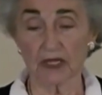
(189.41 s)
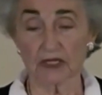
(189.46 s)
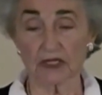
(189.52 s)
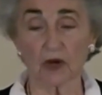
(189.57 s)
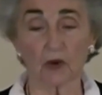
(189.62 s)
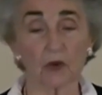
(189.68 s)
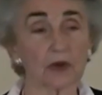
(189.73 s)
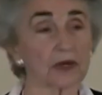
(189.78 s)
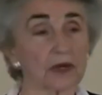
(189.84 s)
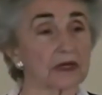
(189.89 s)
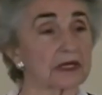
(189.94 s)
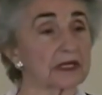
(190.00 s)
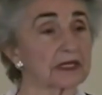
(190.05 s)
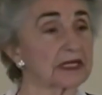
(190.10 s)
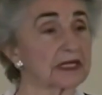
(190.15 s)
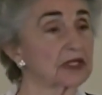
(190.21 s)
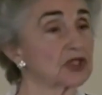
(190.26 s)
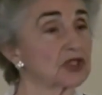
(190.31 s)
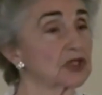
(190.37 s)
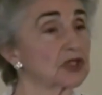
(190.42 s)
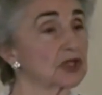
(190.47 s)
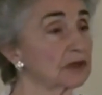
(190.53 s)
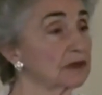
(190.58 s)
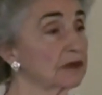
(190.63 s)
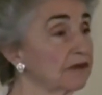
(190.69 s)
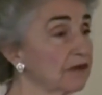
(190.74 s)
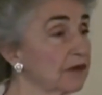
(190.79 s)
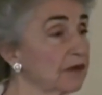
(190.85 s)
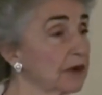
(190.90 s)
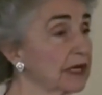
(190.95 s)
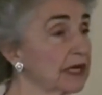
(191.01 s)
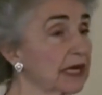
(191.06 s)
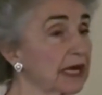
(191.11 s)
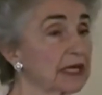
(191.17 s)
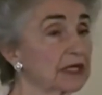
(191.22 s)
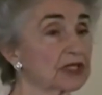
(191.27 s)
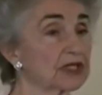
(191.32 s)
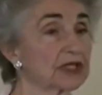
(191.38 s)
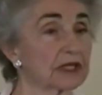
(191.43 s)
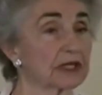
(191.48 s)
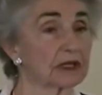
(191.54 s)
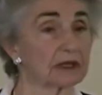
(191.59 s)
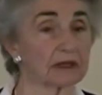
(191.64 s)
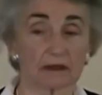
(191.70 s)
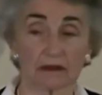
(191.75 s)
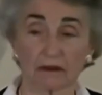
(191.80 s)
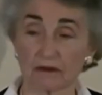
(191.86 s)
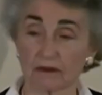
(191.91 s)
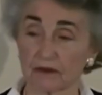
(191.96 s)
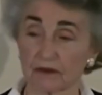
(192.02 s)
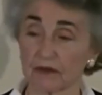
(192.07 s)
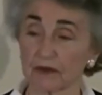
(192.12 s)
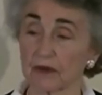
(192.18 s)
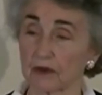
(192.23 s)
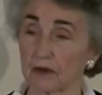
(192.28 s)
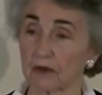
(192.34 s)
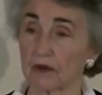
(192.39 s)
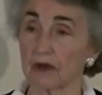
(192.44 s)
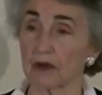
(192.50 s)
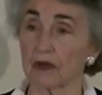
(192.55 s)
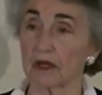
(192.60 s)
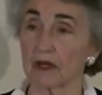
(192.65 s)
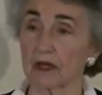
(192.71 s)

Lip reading: So we're going to teach children fornication through